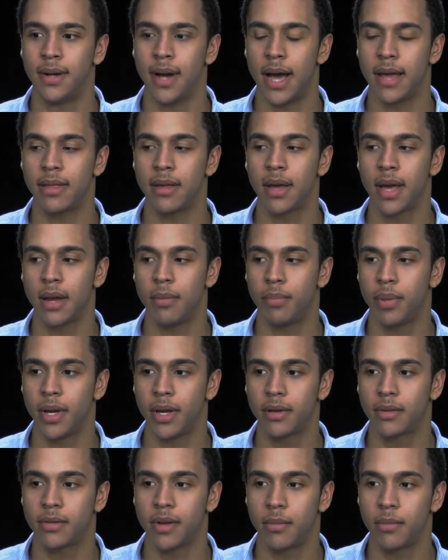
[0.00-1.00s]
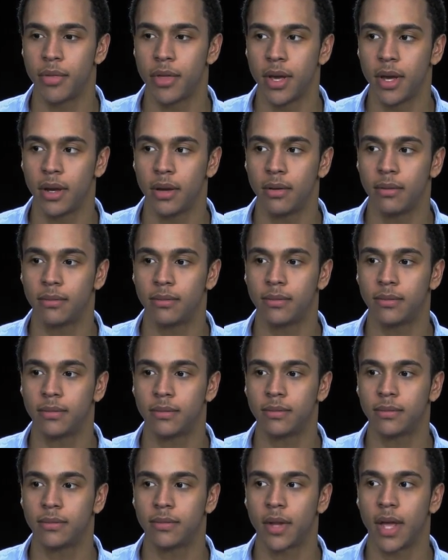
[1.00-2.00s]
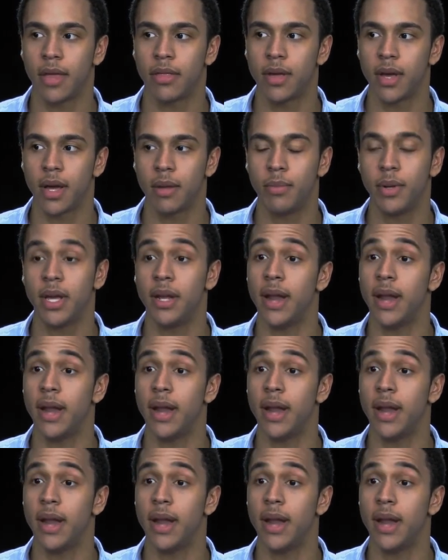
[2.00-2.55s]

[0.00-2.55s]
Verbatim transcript: I think I'd pick something, I think I'd be